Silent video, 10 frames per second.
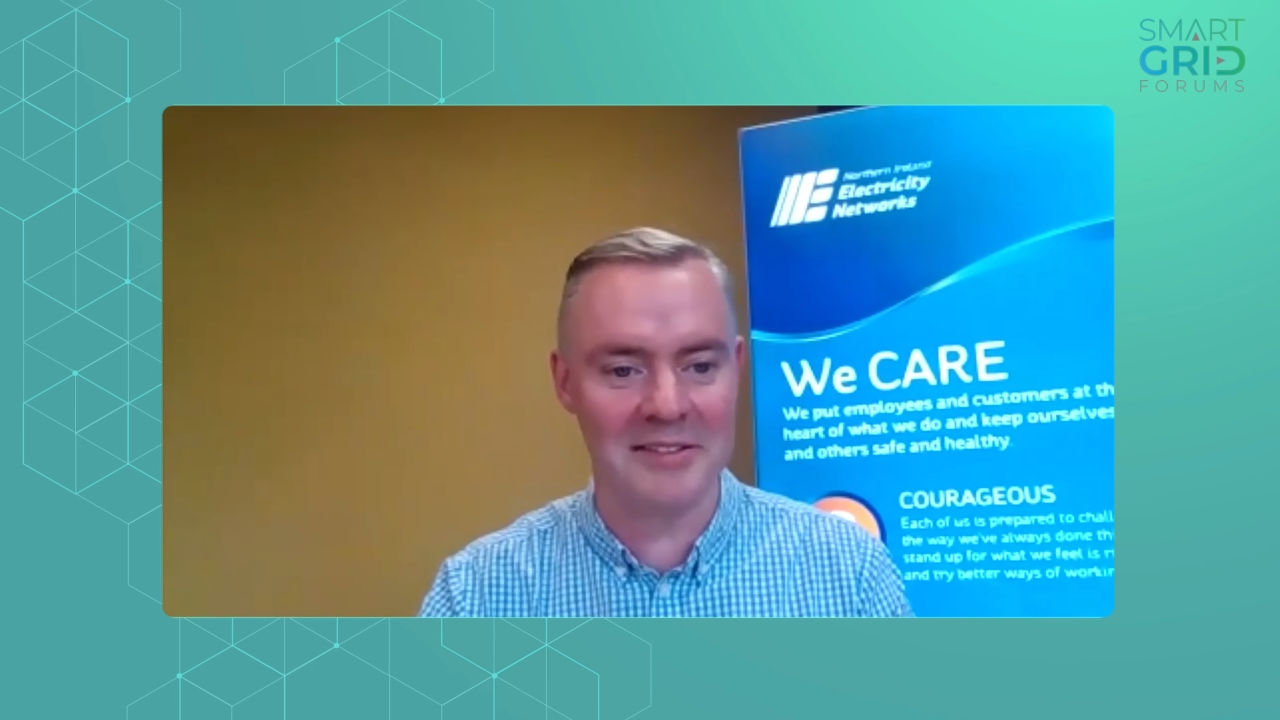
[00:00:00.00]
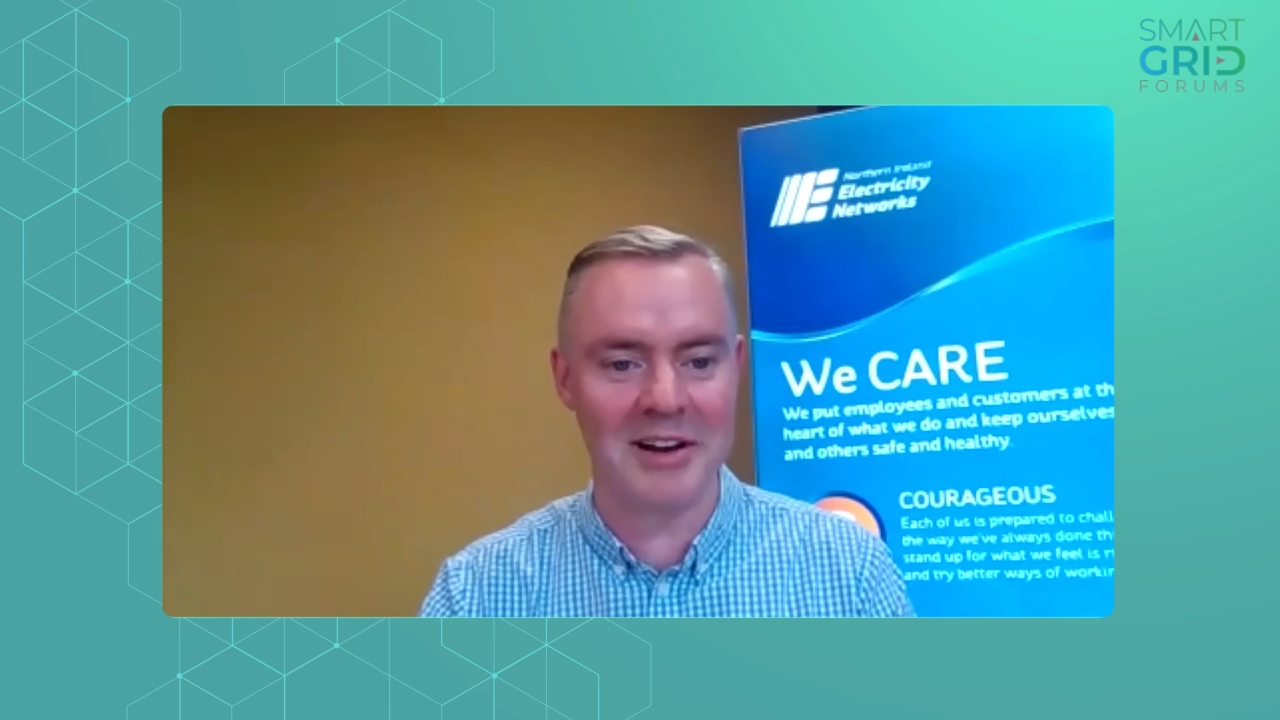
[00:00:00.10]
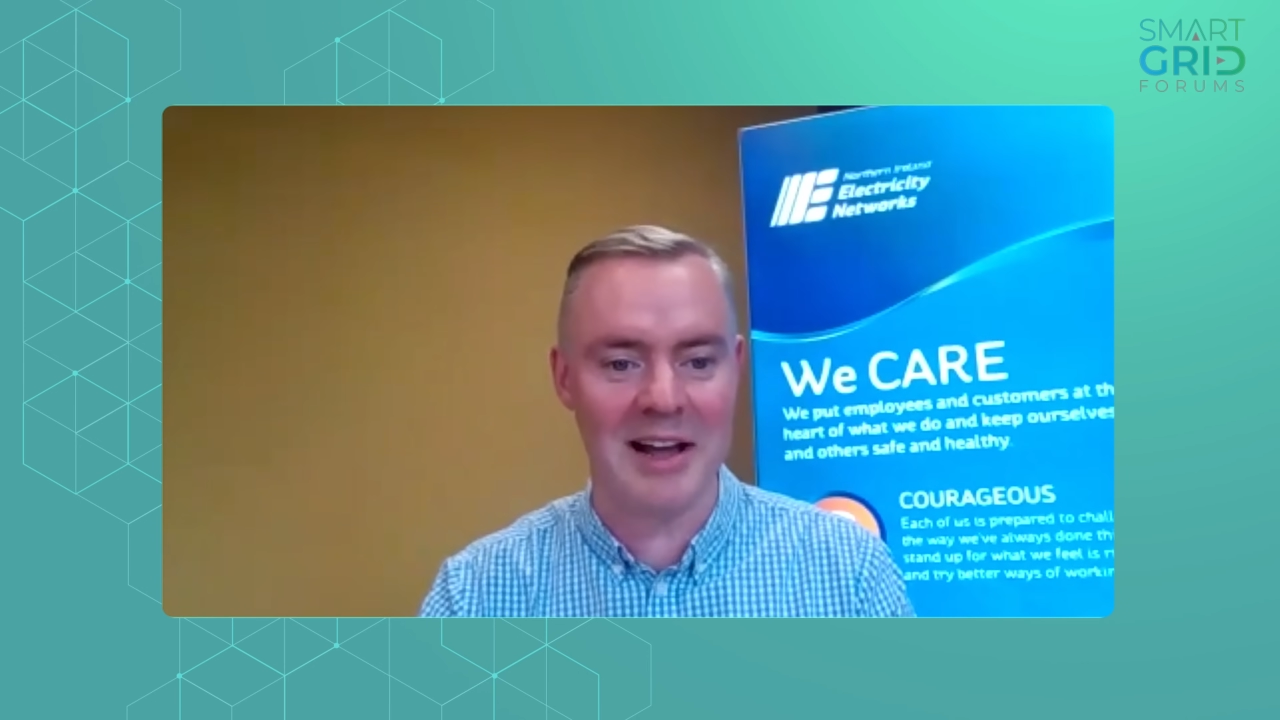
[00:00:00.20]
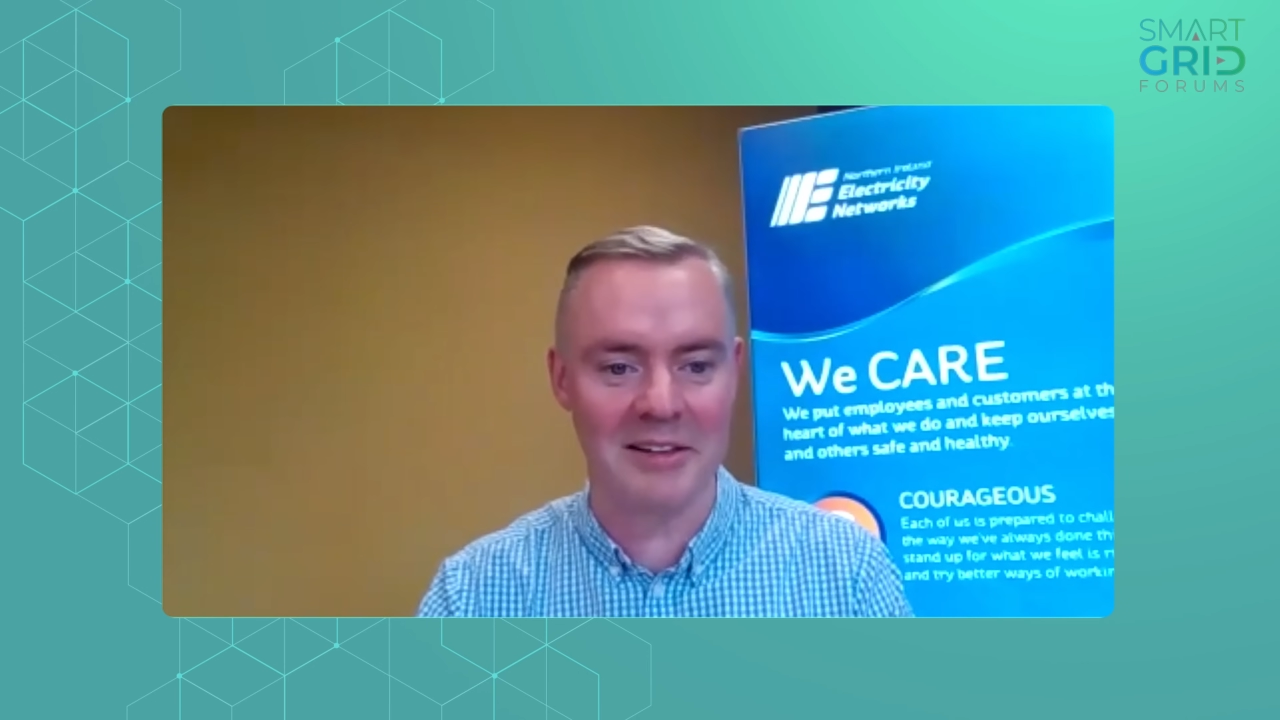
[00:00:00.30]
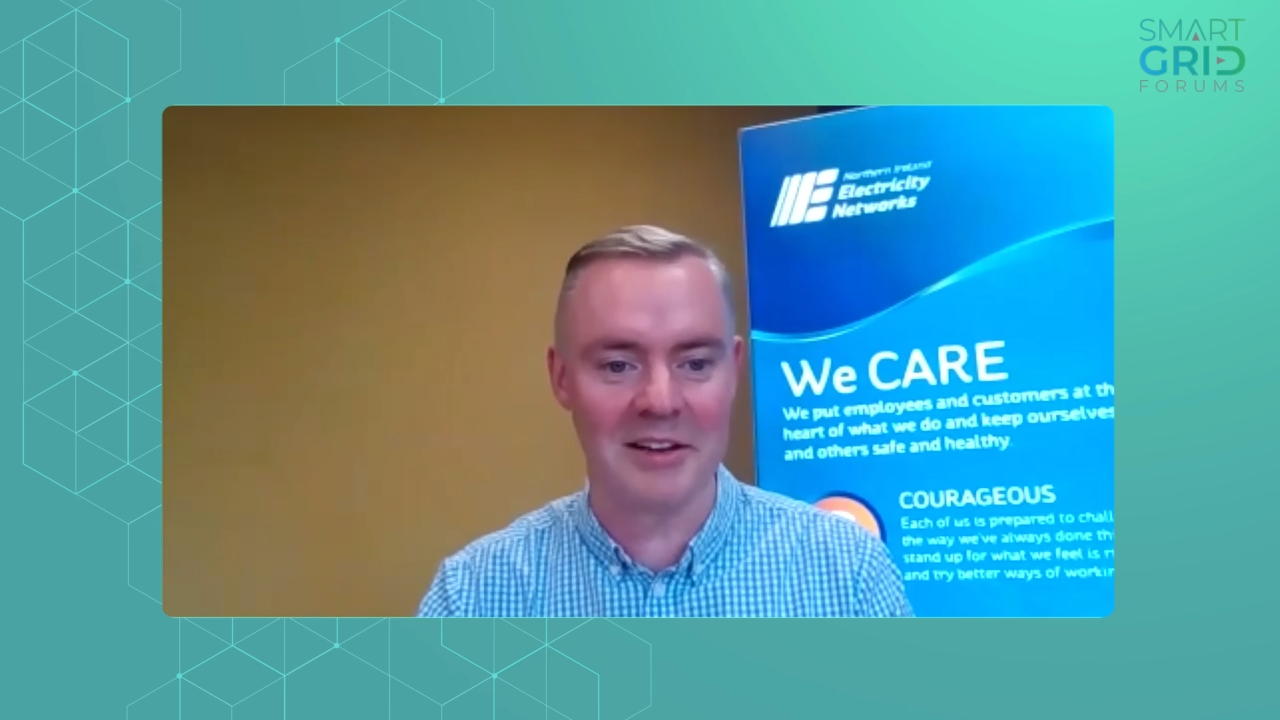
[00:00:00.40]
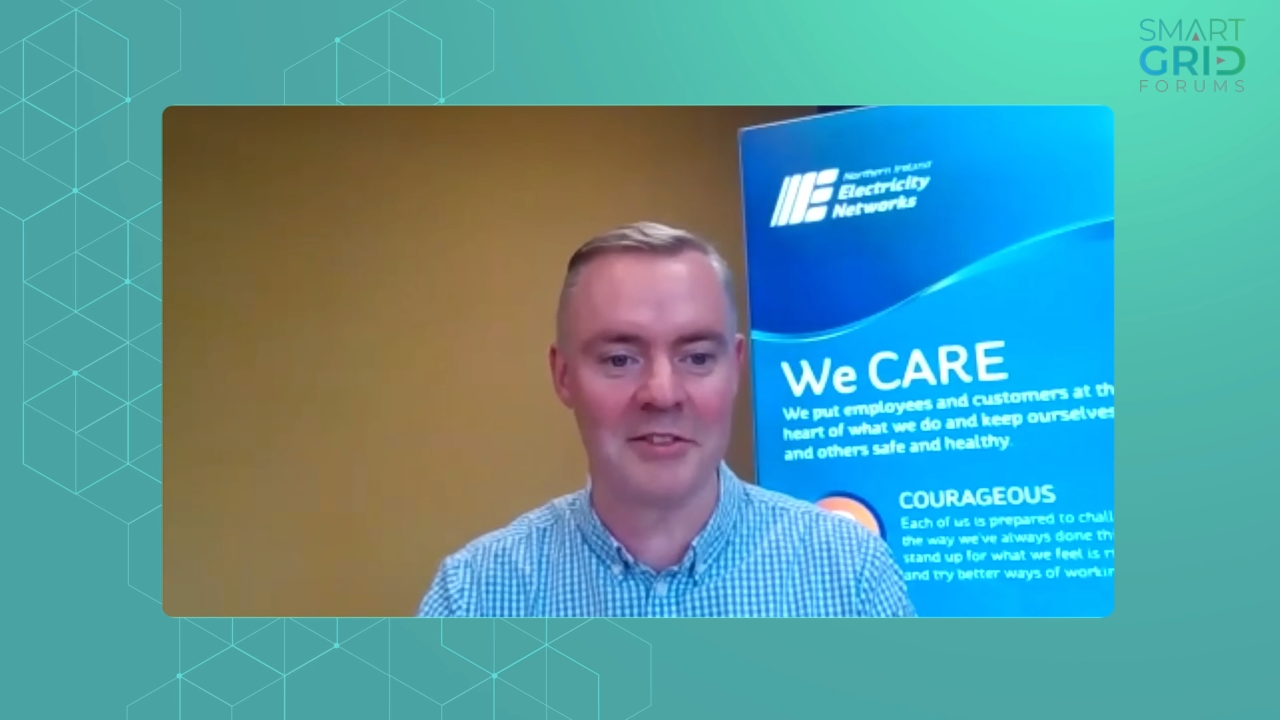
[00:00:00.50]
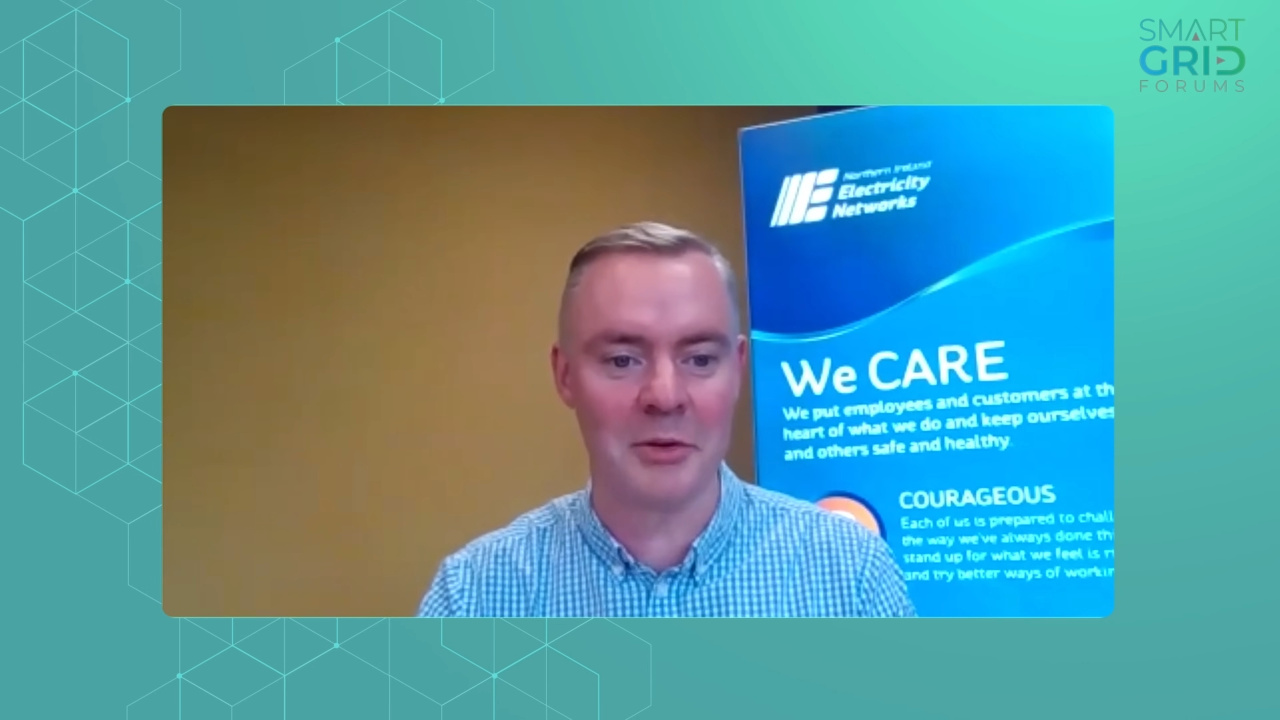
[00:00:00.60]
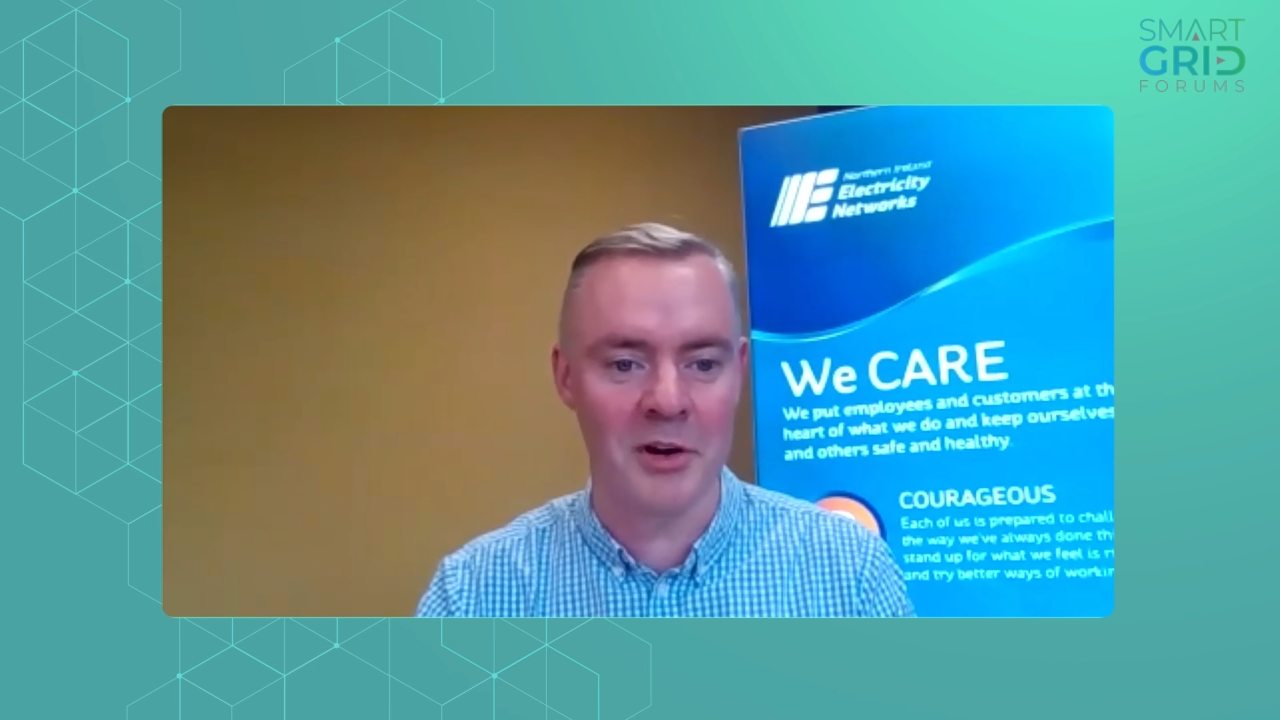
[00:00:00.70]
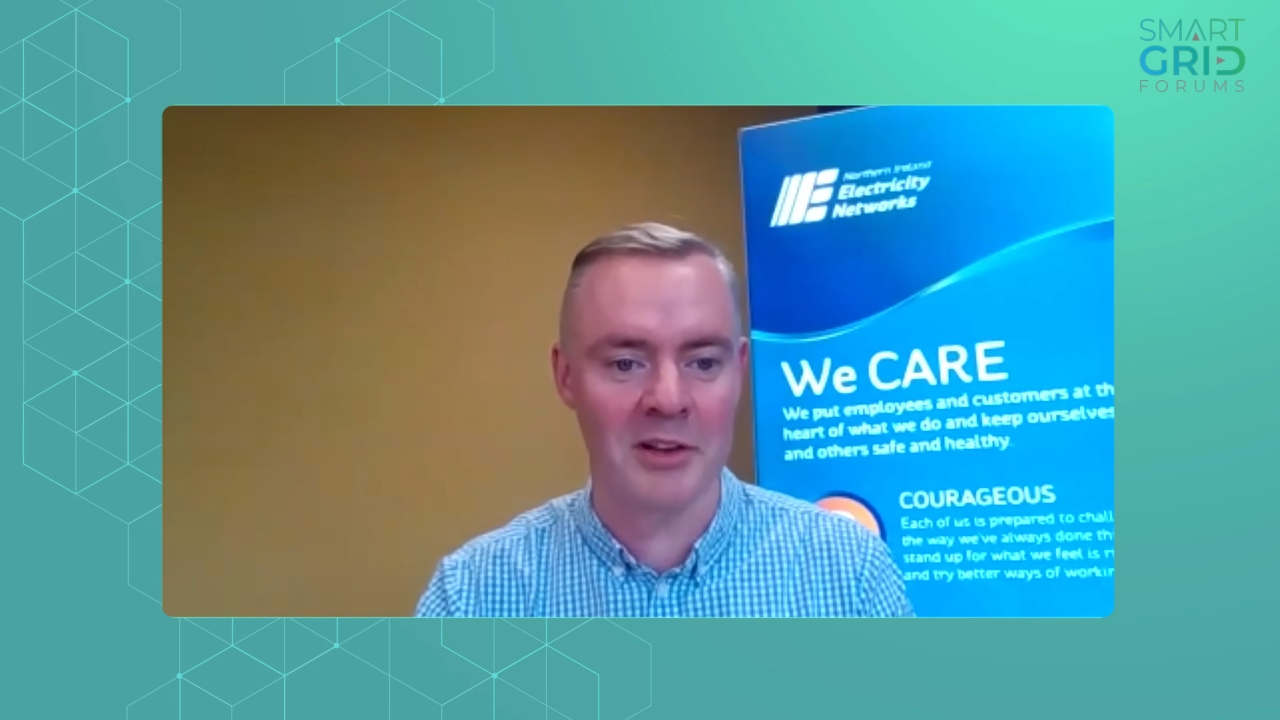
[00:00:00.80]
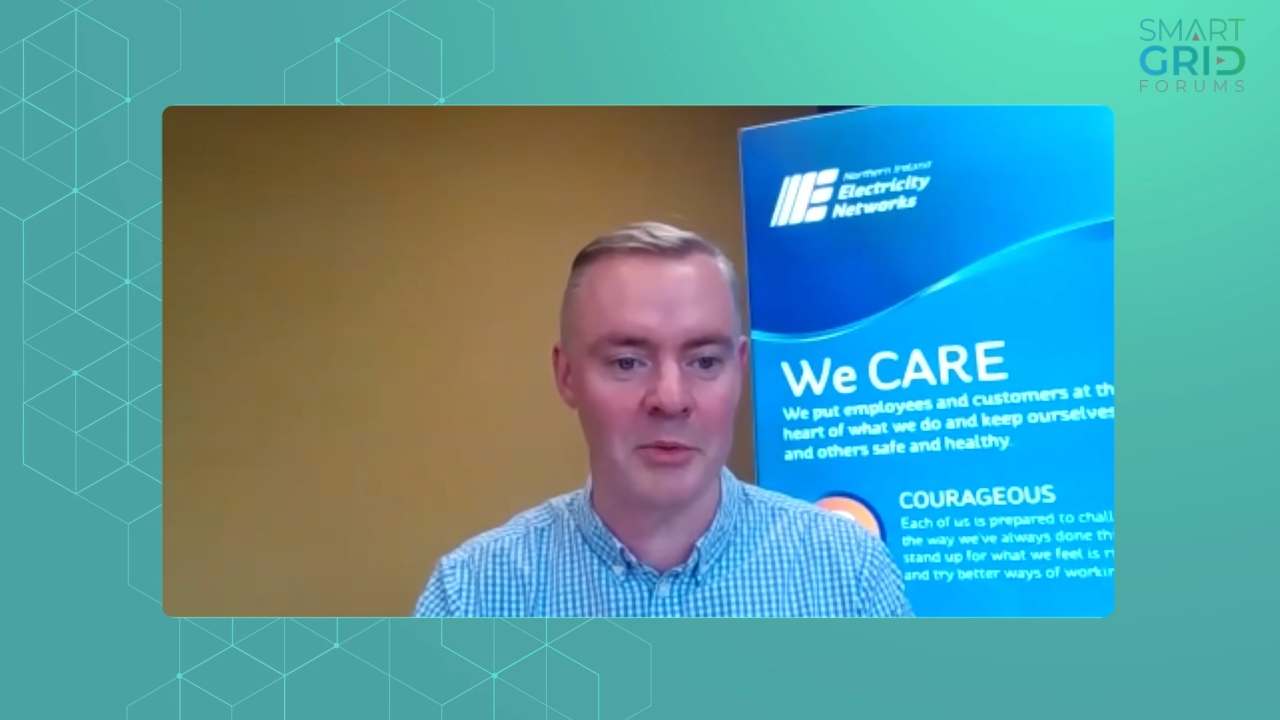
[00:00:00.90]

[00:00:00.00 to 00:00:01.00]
reality of the work